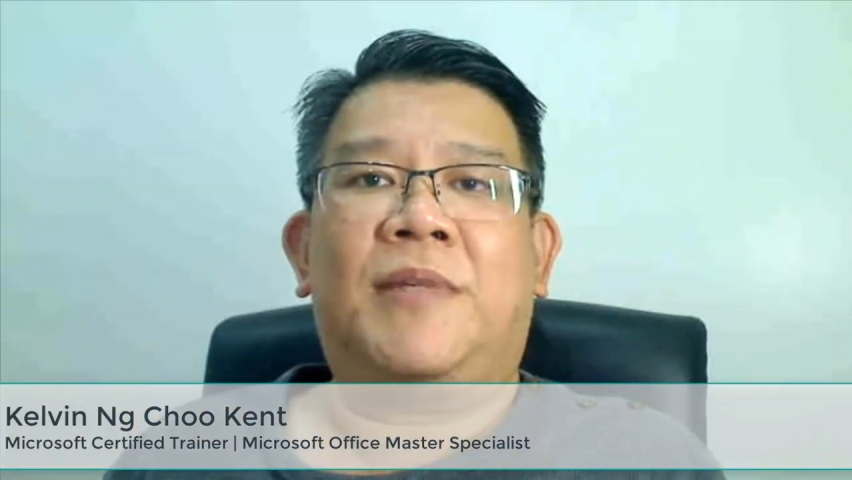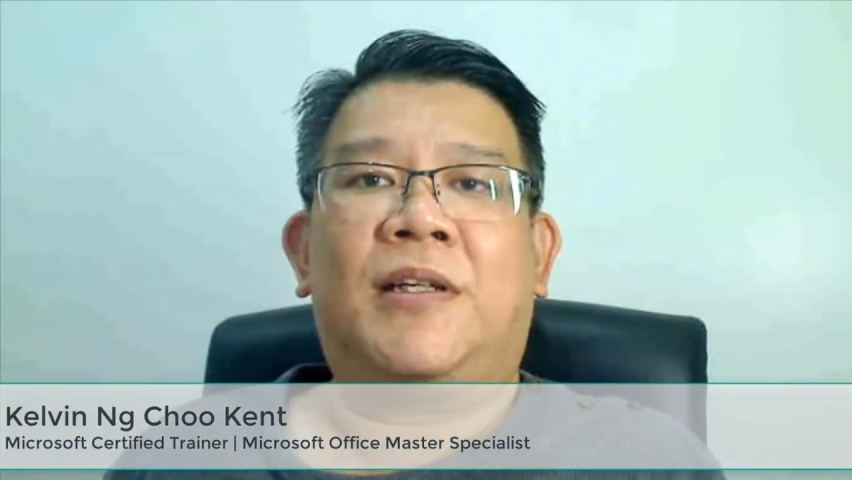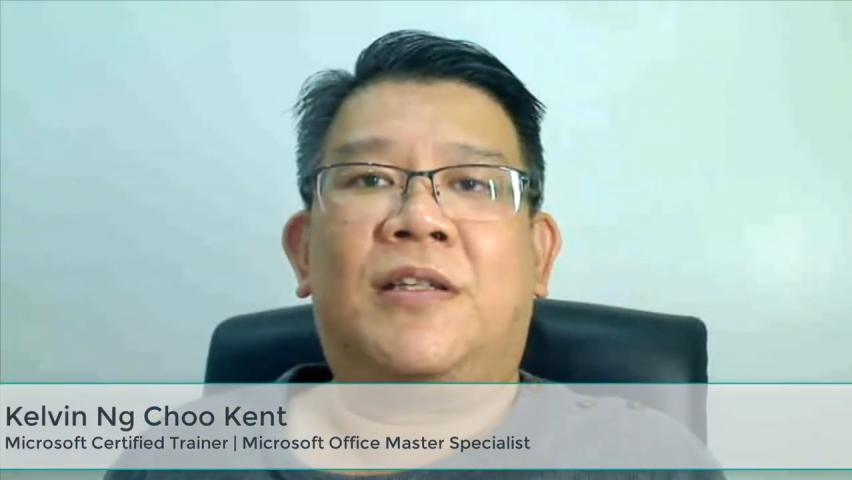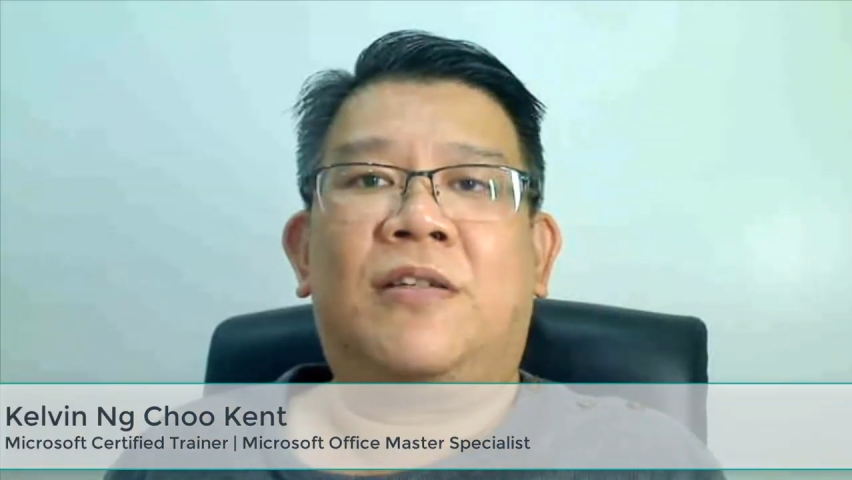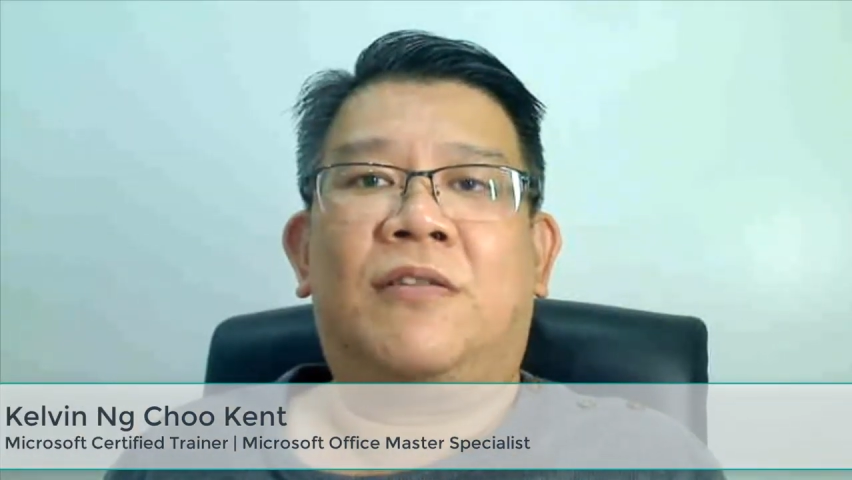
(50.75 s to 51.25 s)

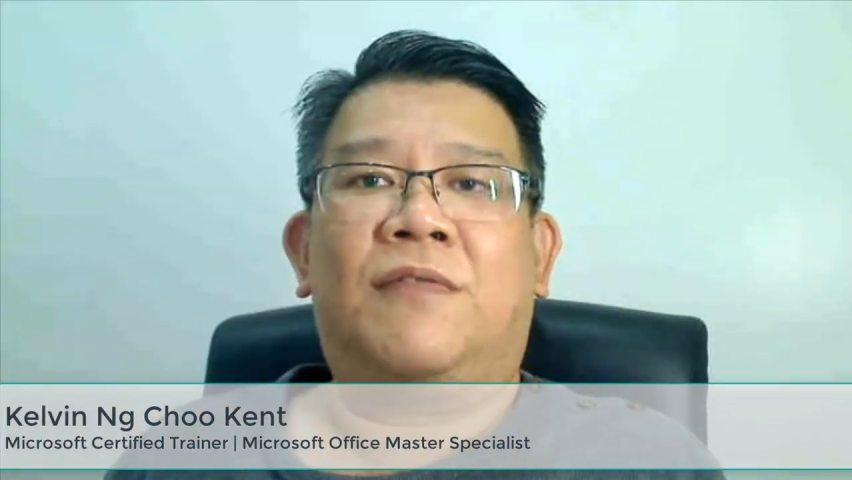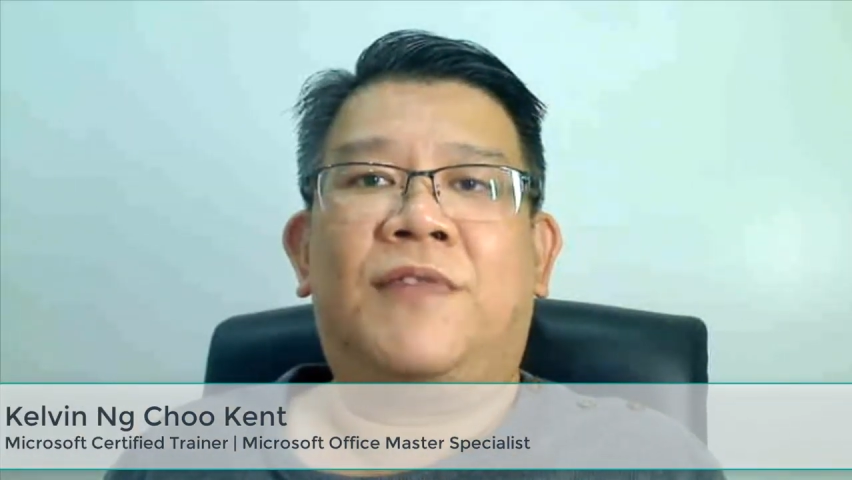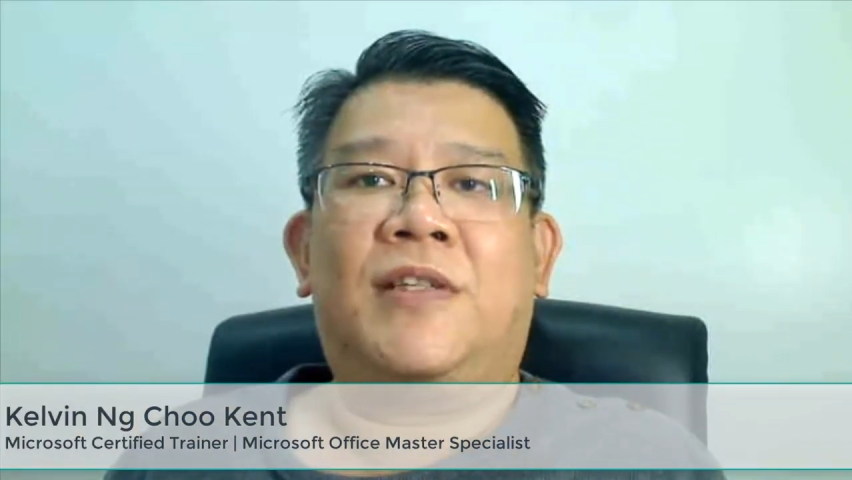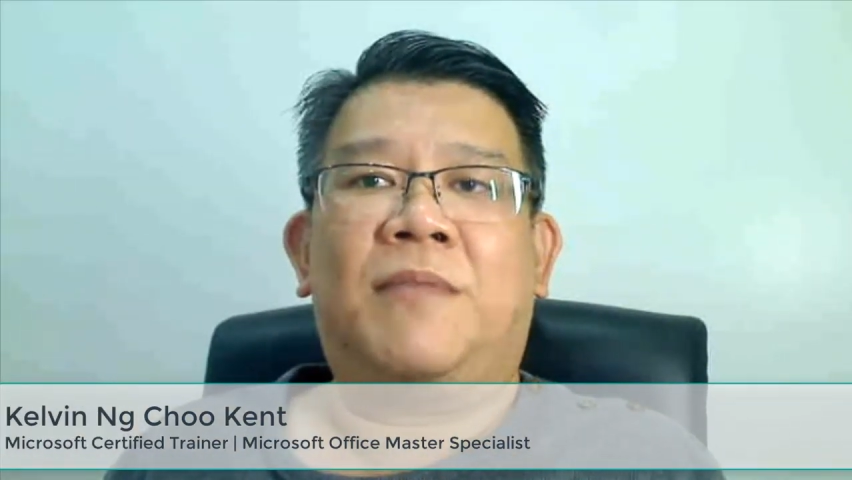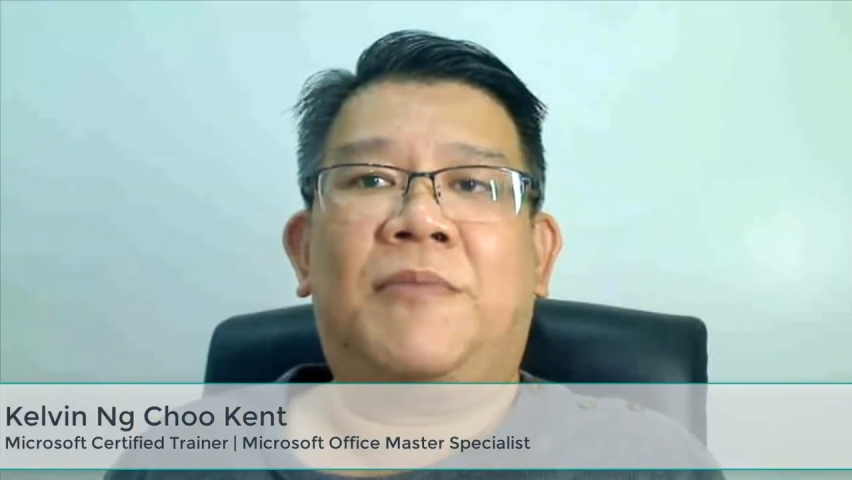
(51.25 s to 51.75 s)
Microsoft
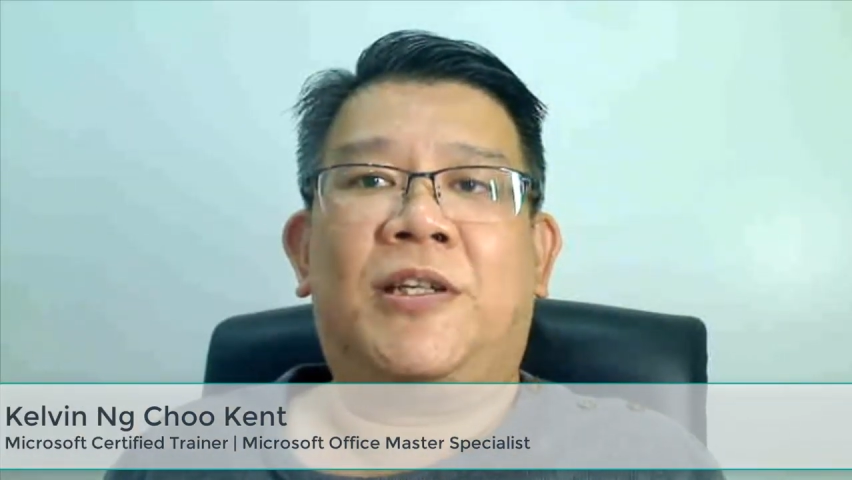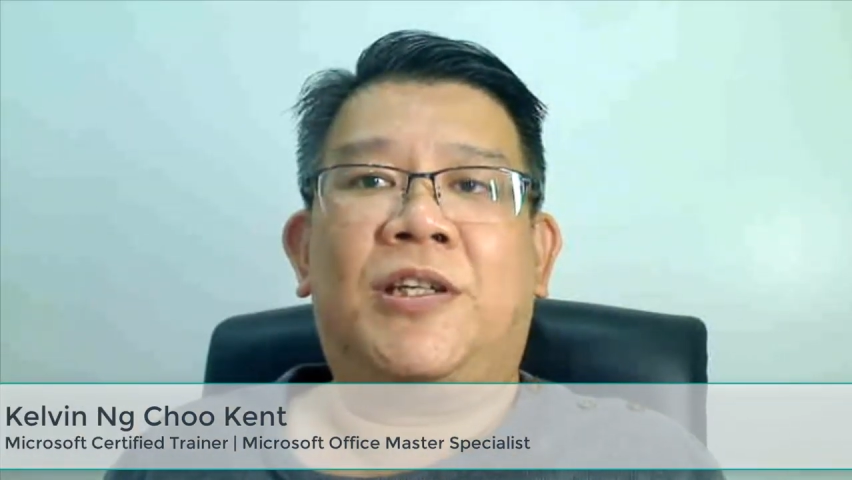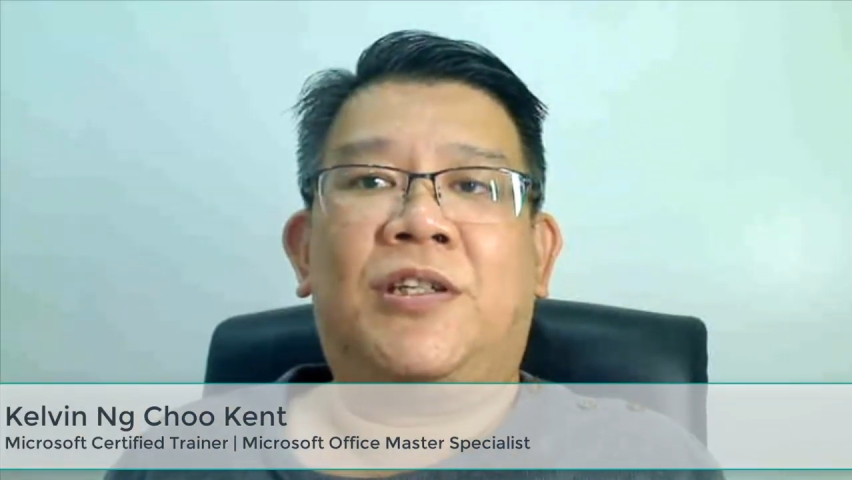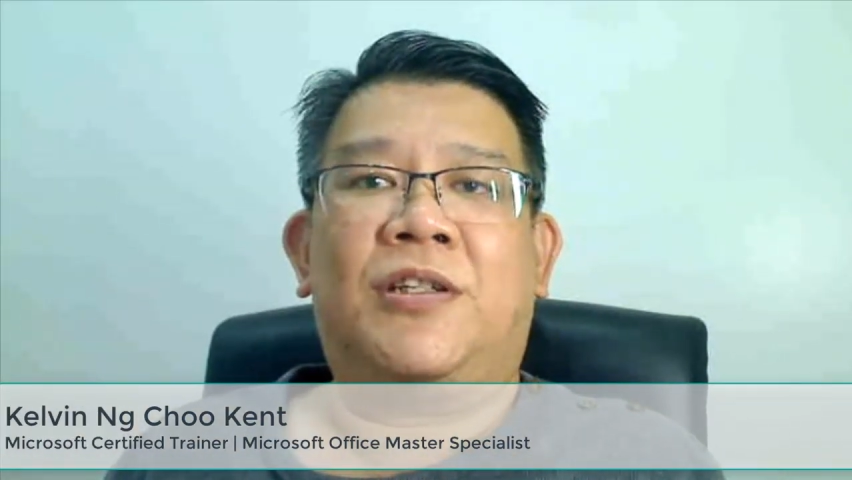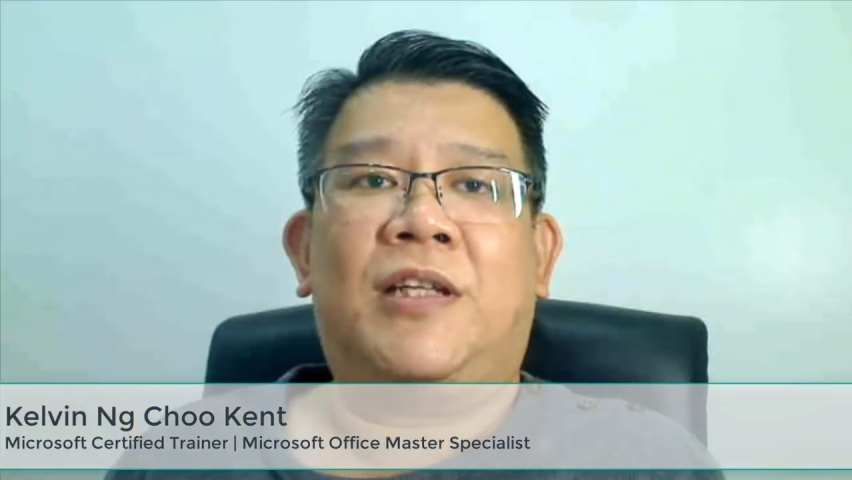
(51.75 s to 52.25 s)
Office
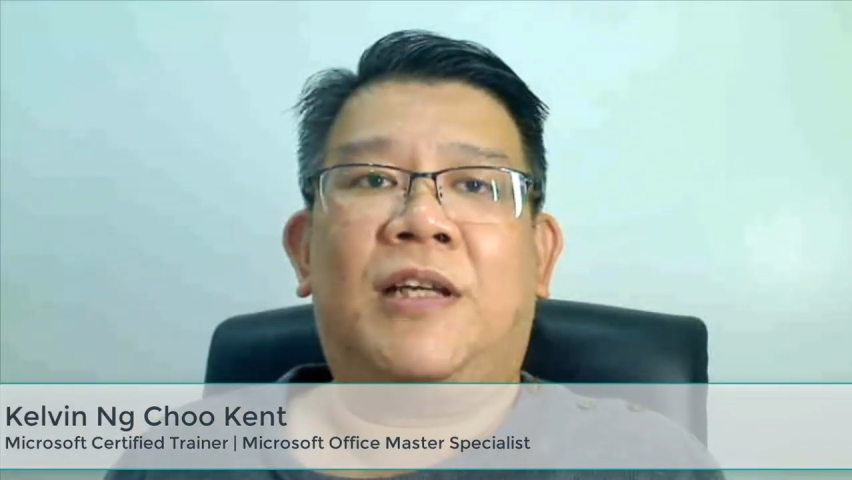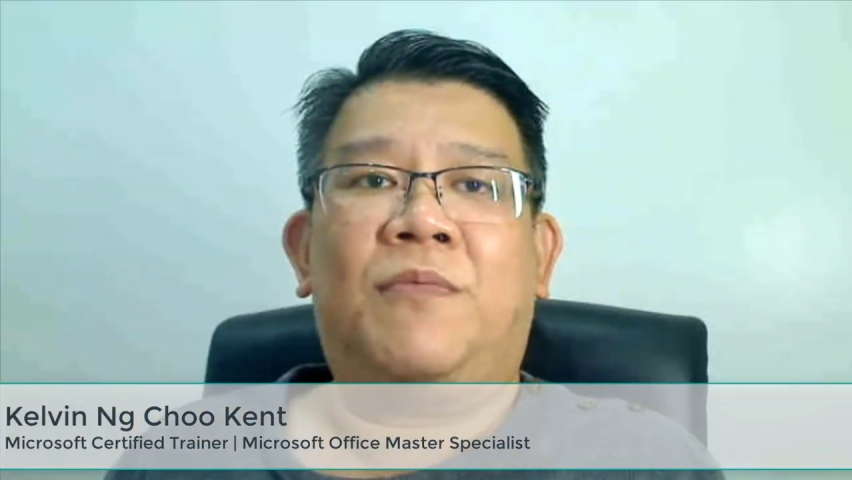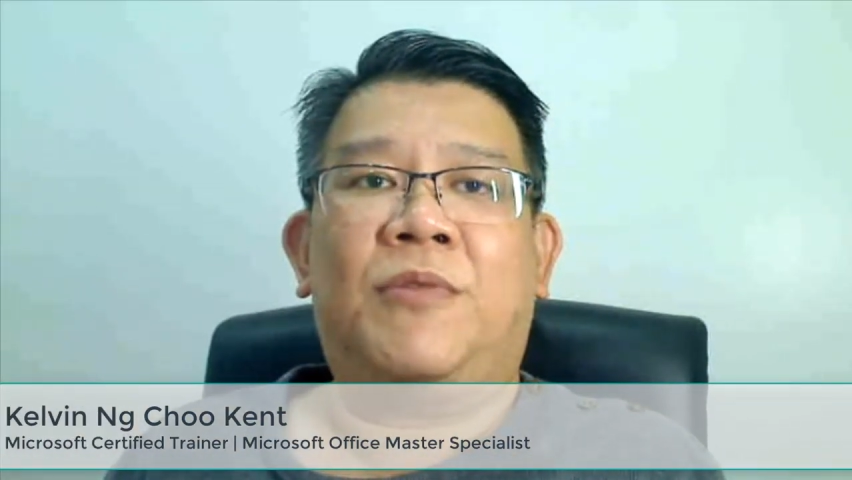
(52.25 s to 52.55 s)
application that